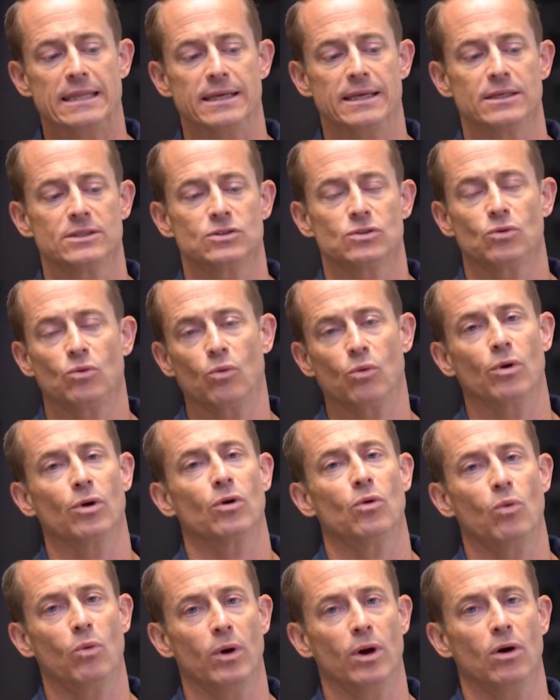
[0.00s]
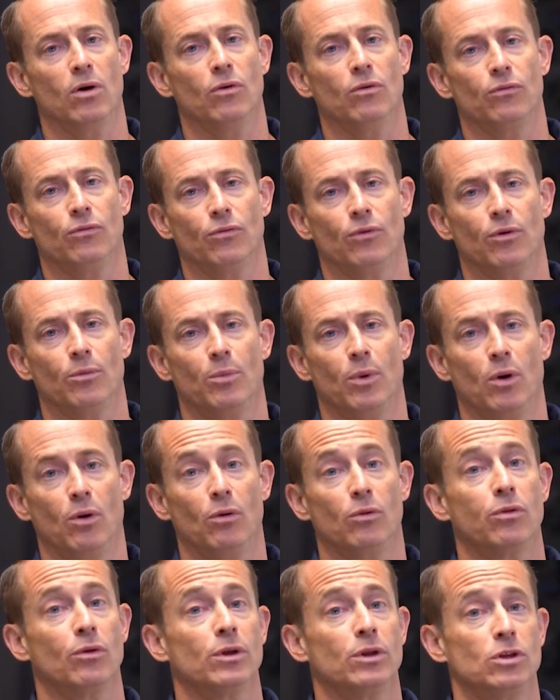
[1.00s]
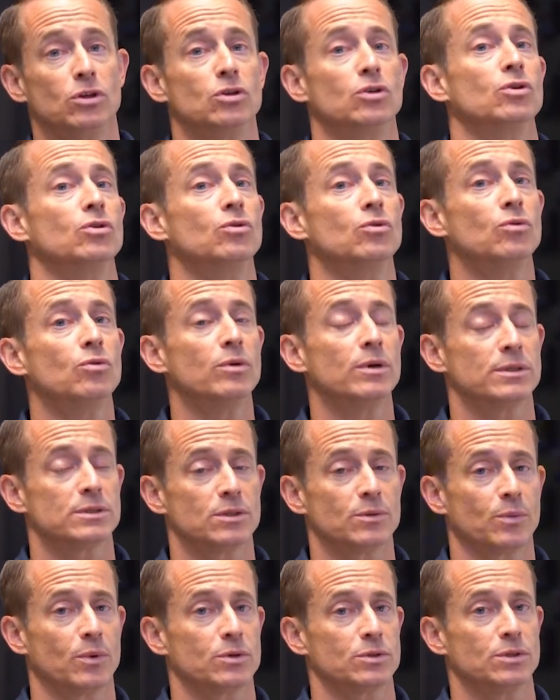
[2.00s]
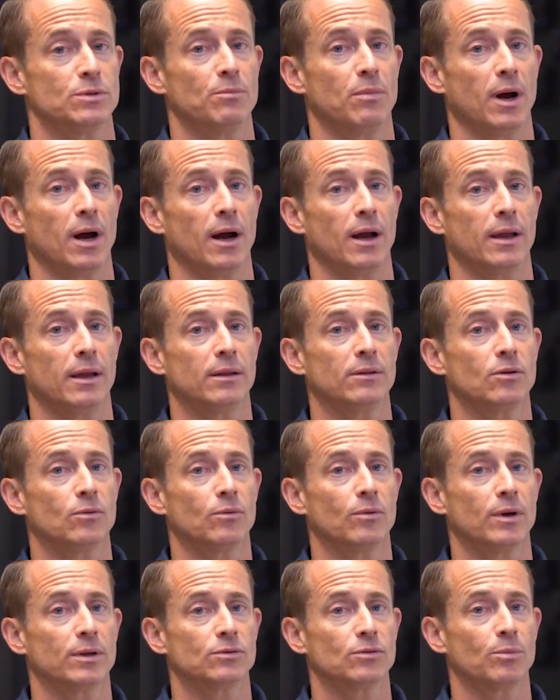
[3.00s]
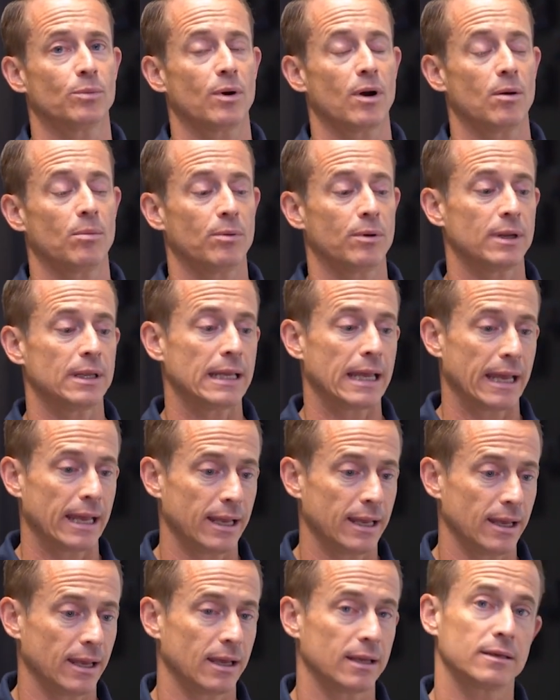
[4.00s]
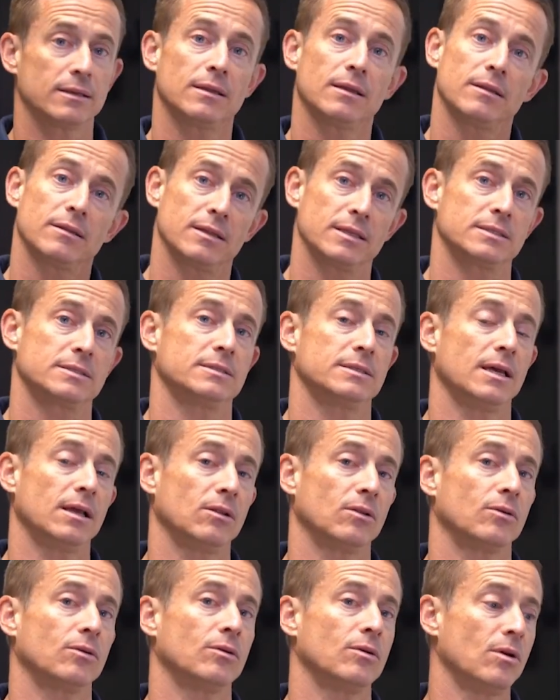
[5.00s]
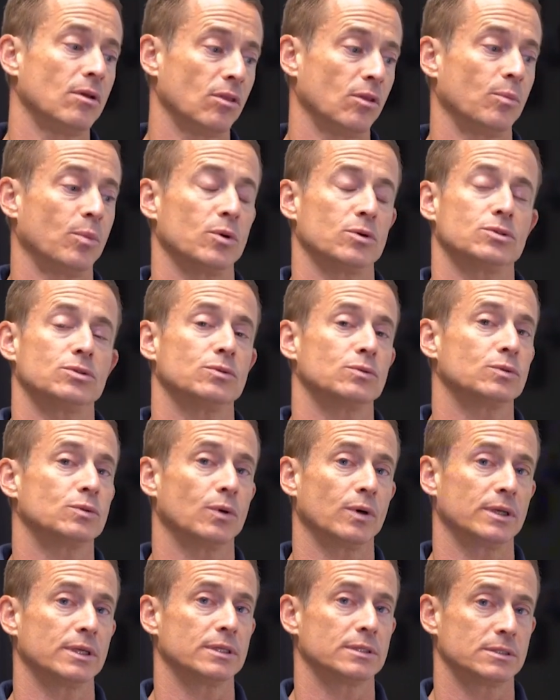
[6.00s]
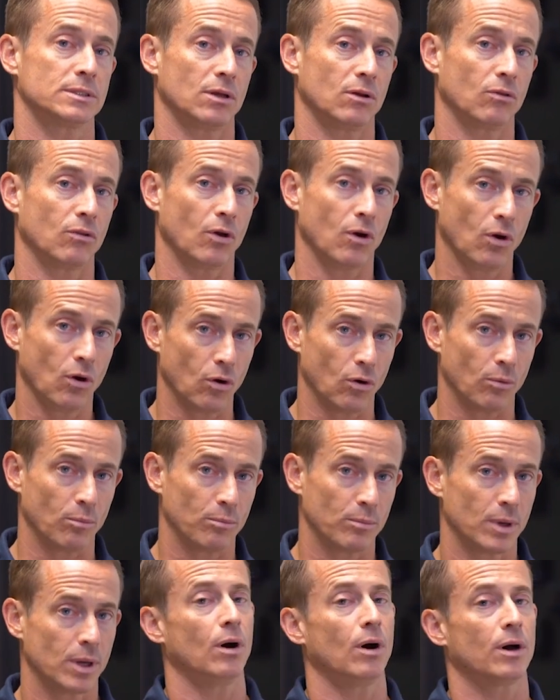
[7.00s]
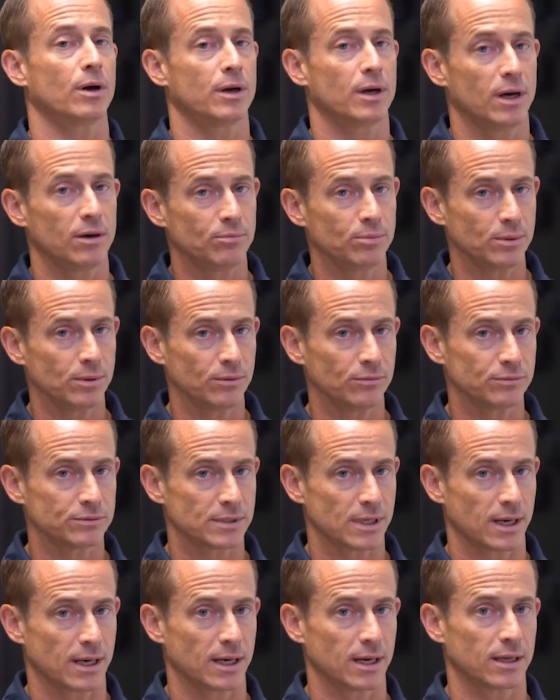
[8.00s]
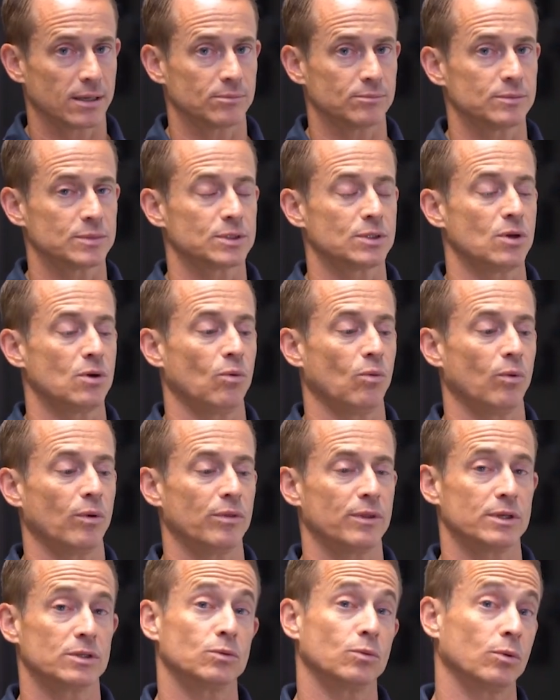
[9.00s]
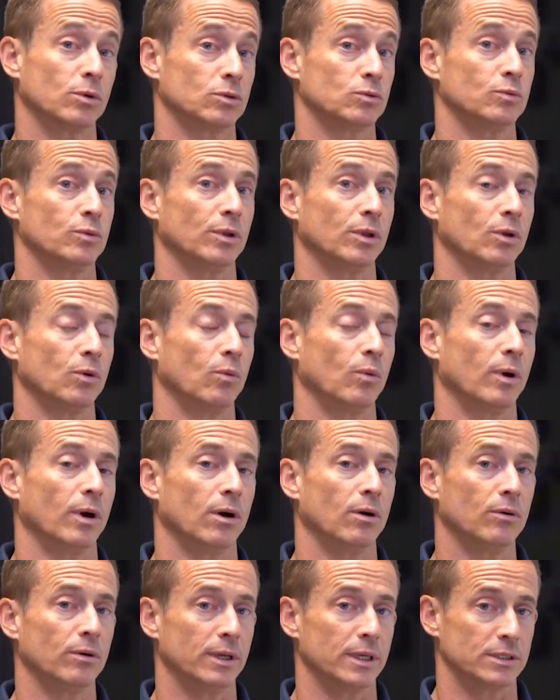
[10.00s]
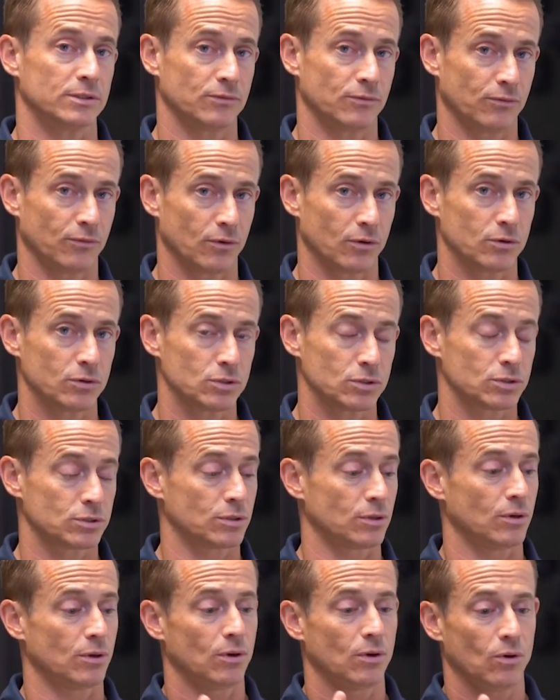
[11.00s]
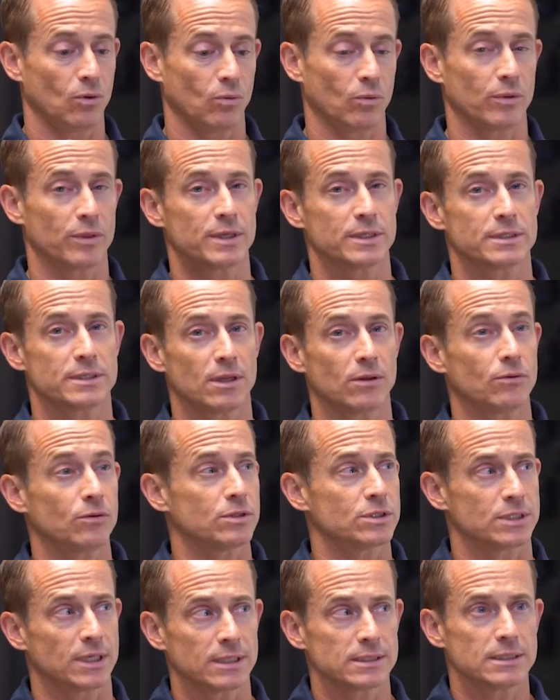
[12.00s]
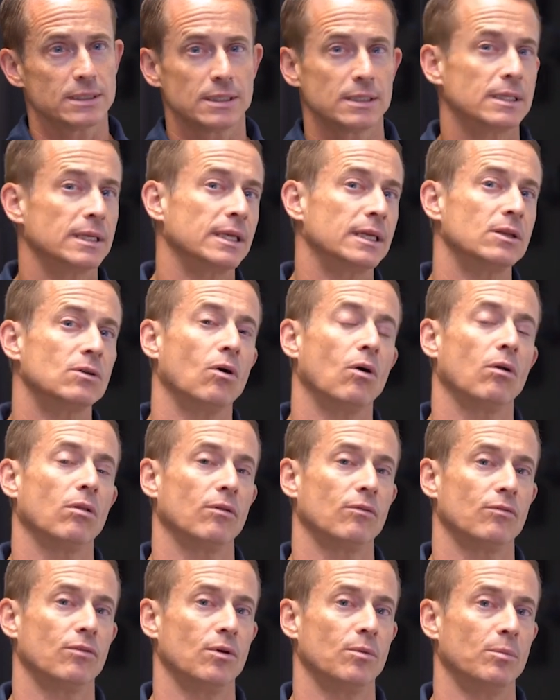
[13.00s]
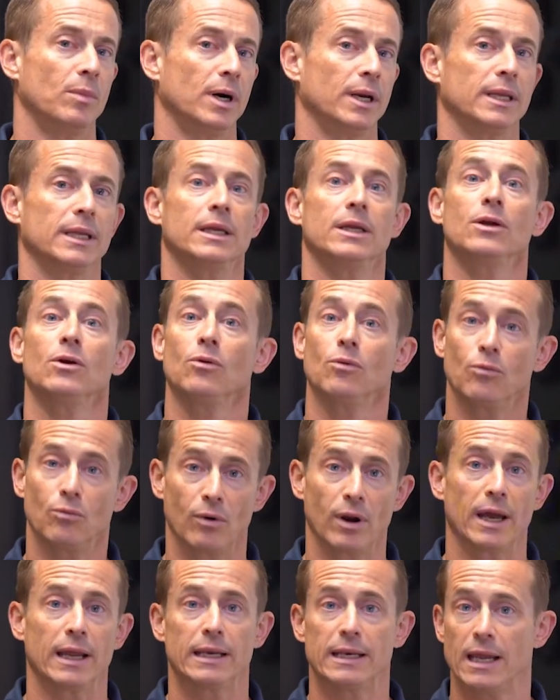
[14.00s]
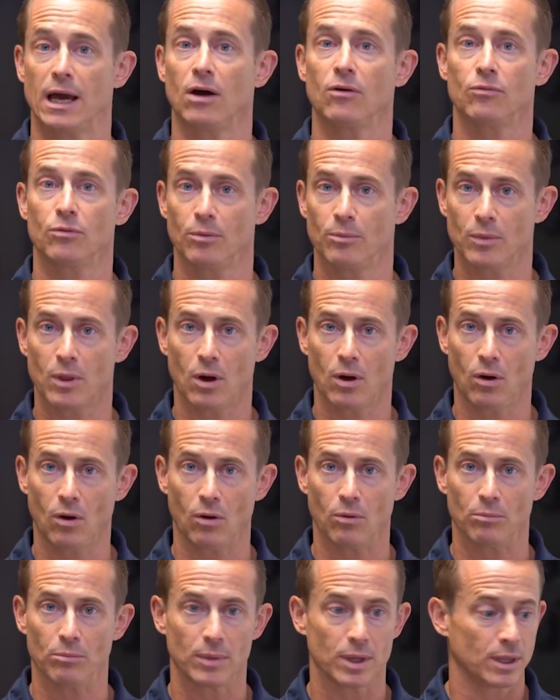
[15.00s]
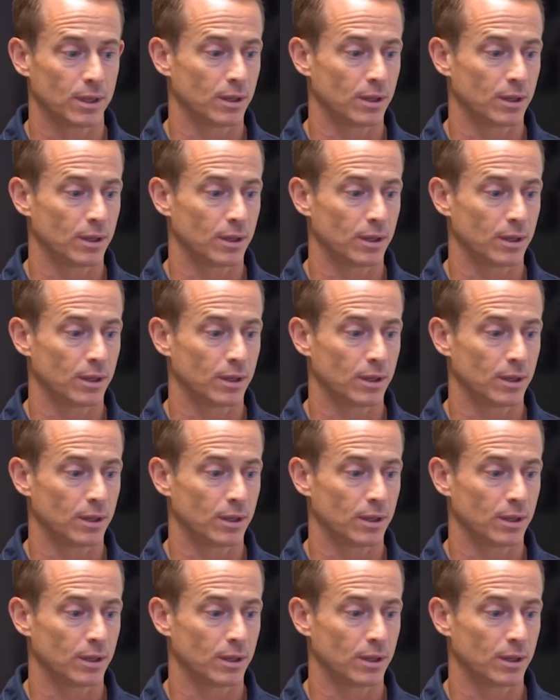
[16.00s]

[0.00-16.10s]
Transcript: this work well for both you as the person buying the rental property and the seller, the person who's going to sell the home? A couple of times when this works really well is first, when the seller doesn't need all of the money right now from the home.